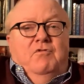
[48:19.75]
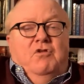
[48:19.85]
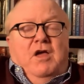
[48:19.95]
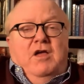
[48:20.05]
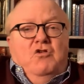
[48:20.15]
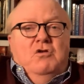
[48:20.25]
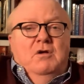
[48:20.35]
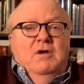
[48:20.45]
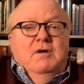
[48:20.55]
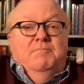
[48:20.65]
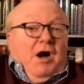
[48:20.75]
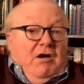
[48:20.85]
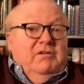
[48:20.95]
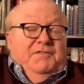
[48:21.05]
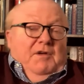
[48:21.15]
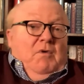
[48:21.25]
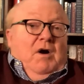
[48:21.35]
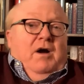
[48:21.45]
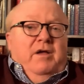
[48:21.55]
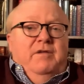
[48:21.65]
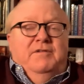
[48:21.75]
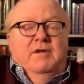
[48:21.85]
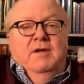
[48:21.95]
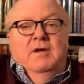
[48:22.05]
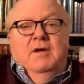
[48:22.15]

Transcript: change policy wise